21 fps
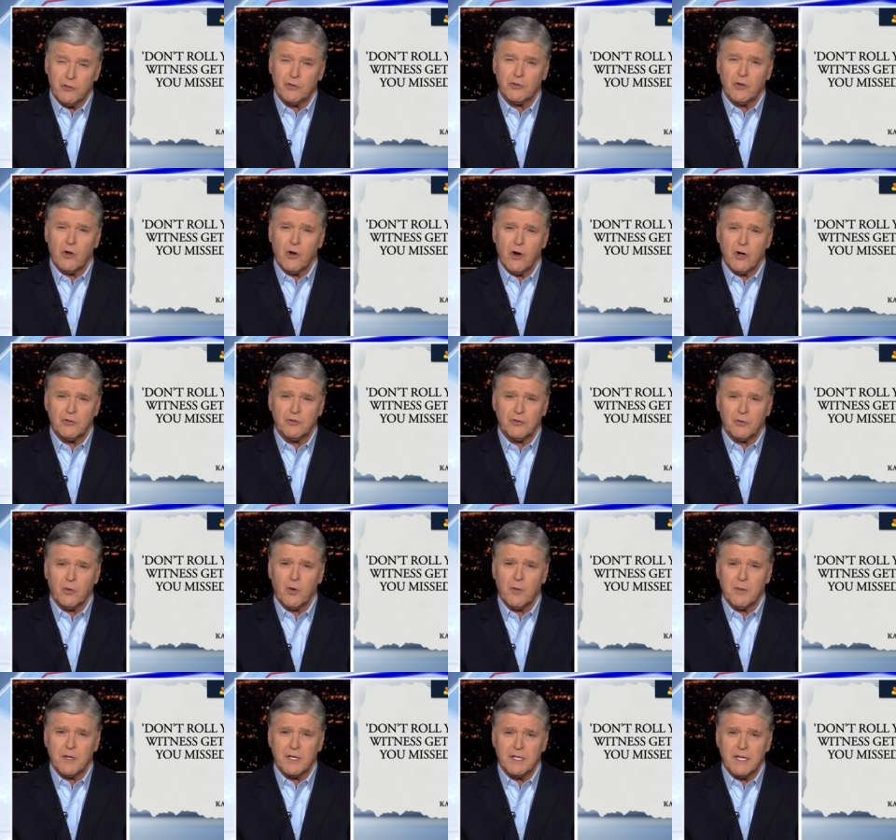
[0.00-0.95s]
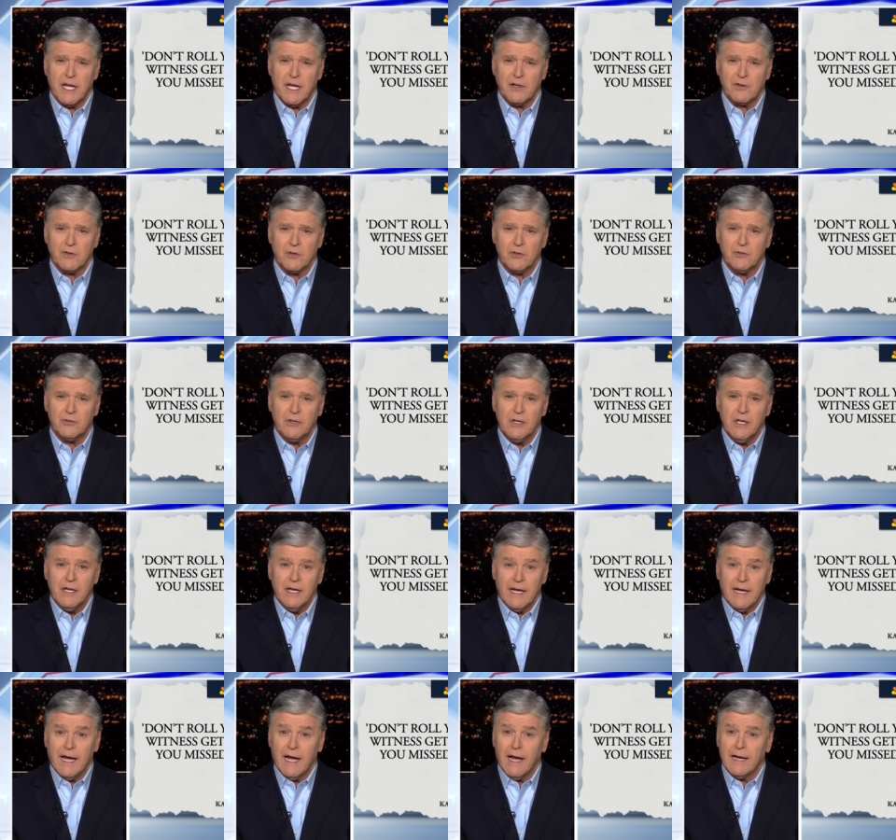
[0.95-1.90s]
star Stormy Daniels
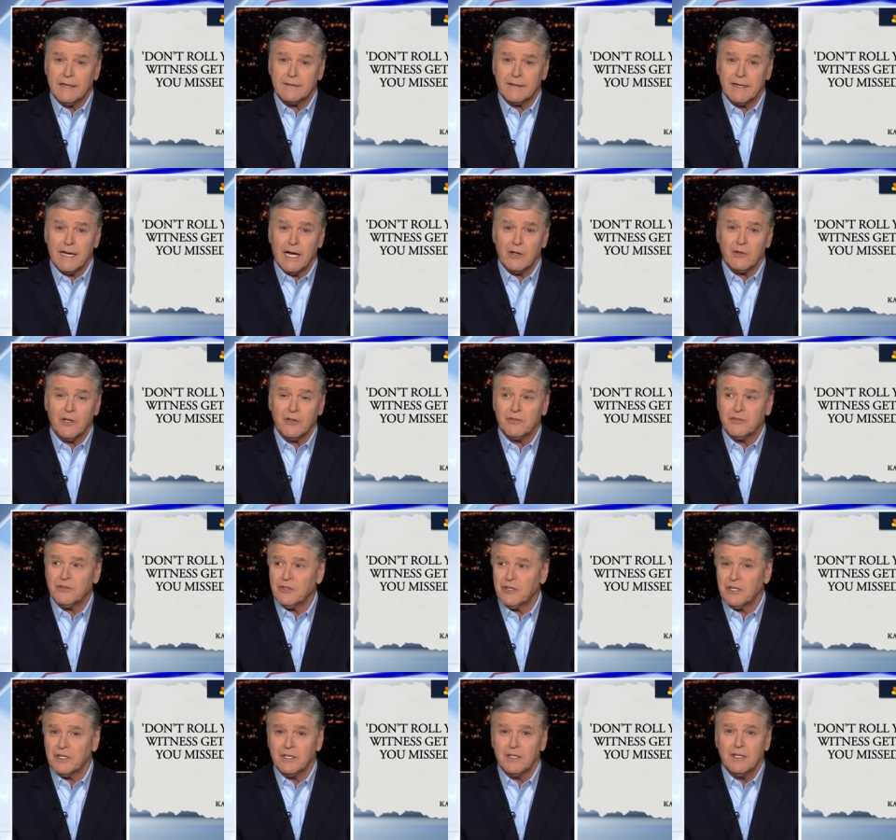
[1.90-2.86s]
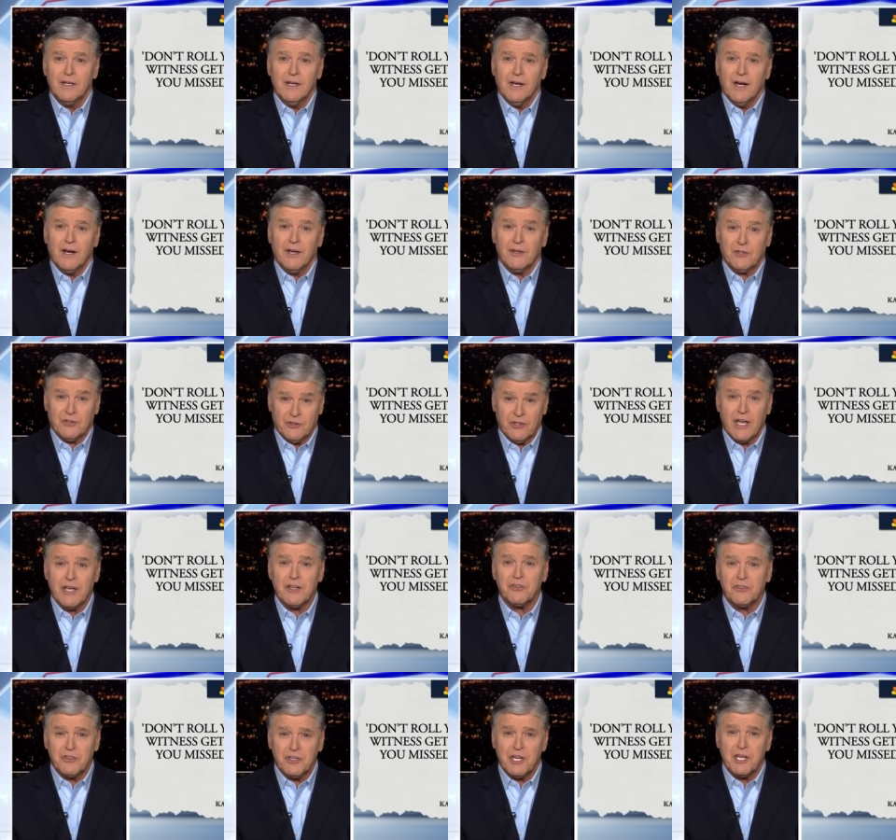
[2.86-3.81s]
acted out, let's see, a
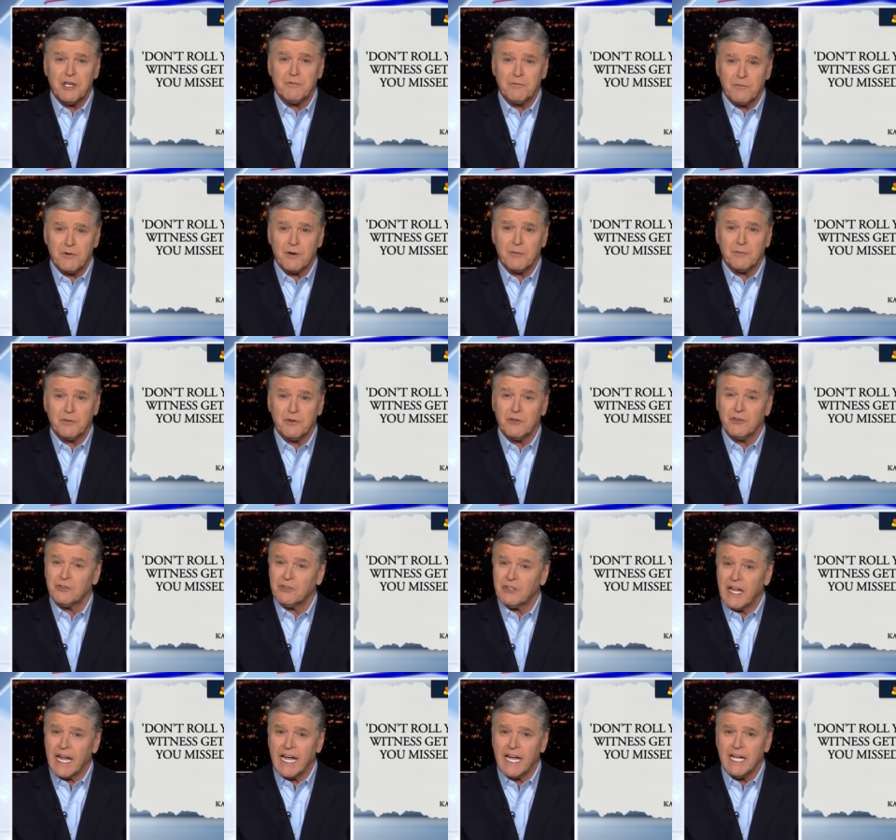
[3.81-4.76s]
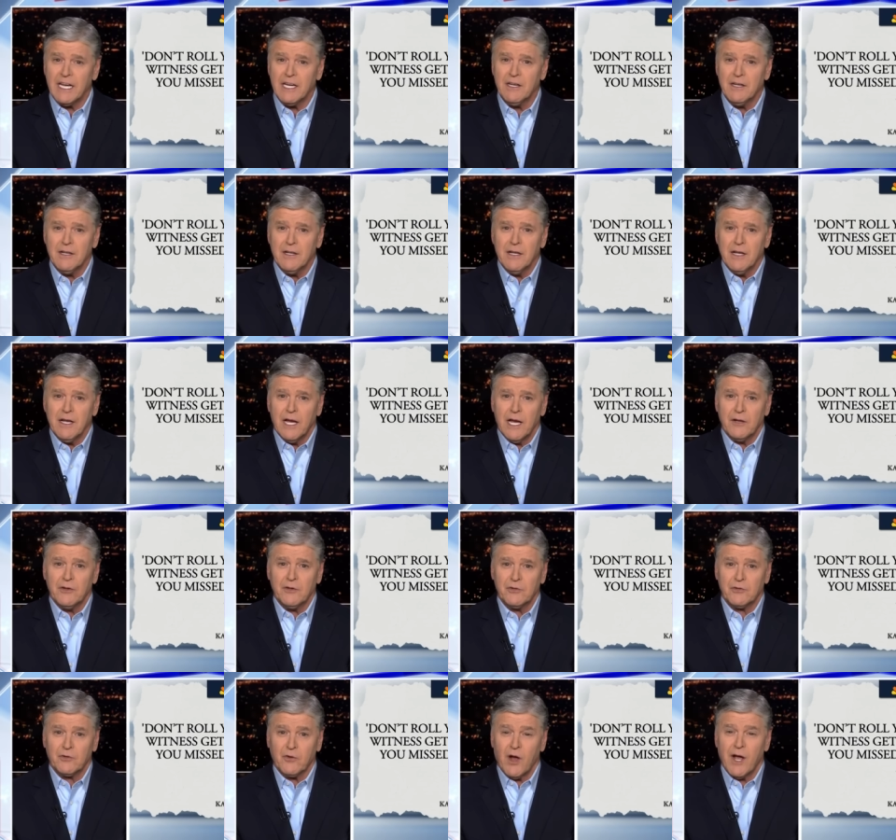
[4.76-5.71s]
sex scene from the stand and
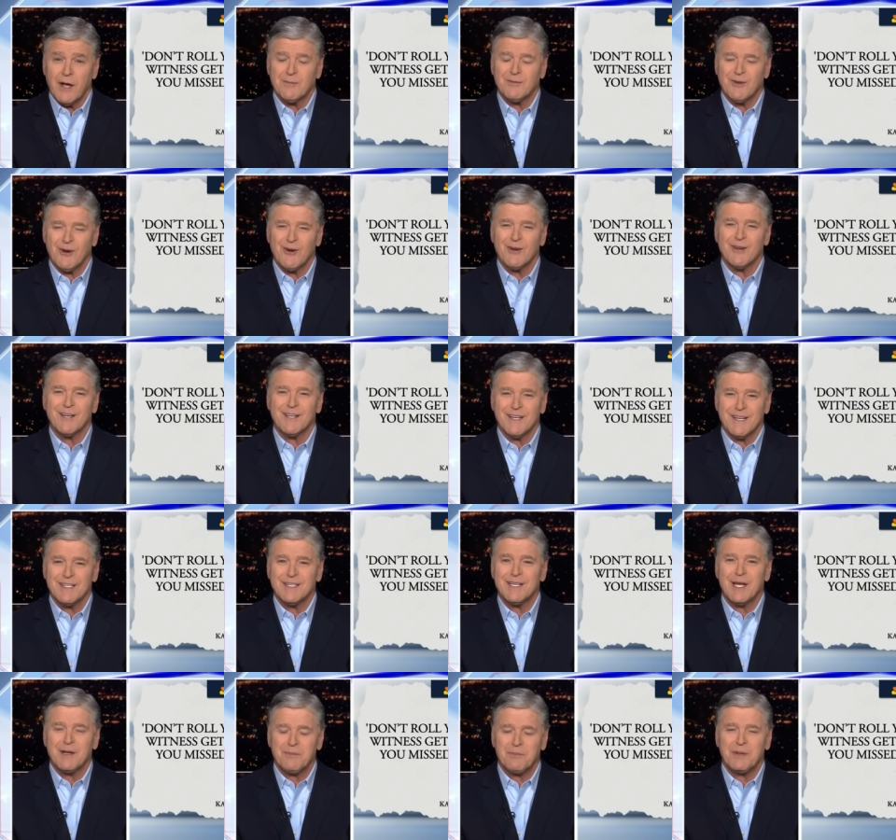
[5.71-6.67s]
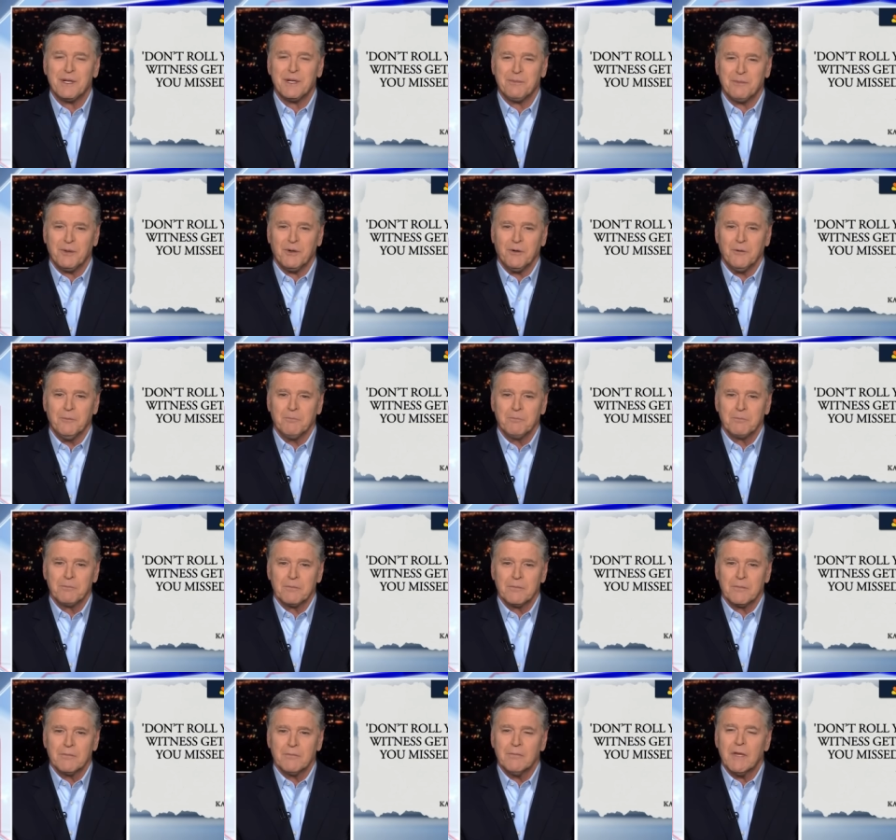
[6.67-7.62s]
described talking to dead people.
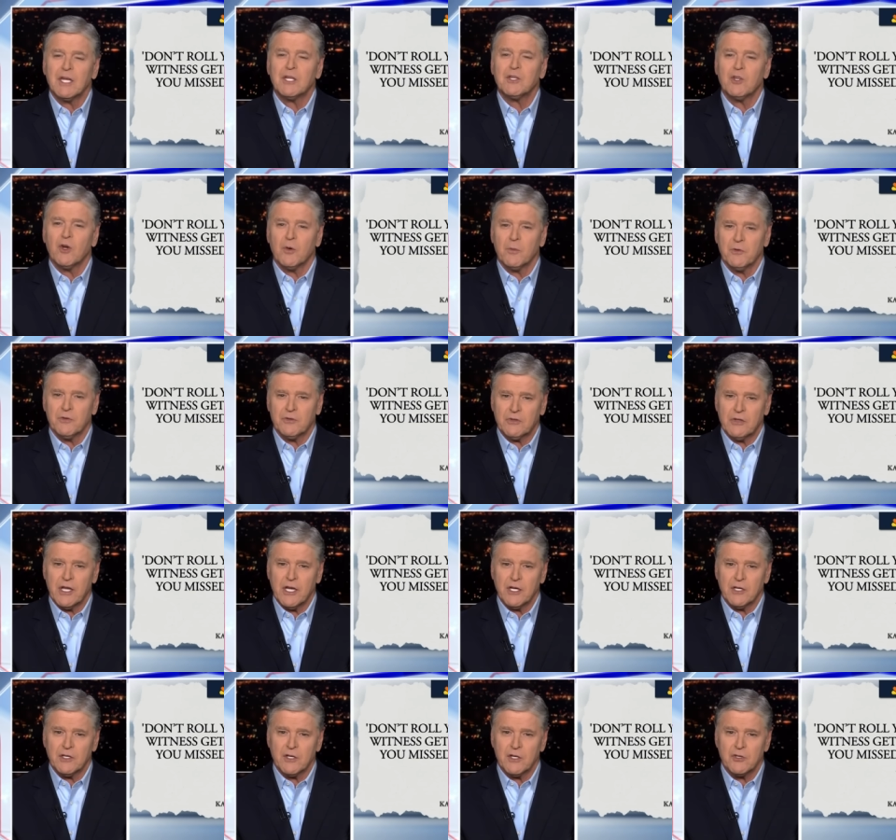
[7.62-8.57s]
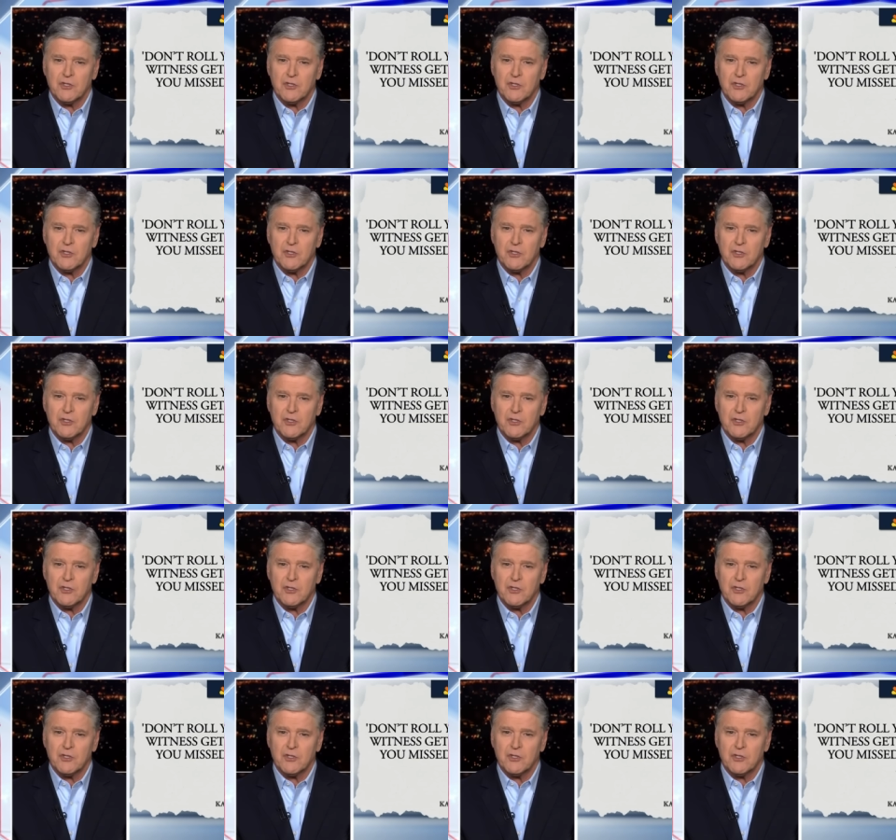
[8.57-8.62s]
Make no mistake,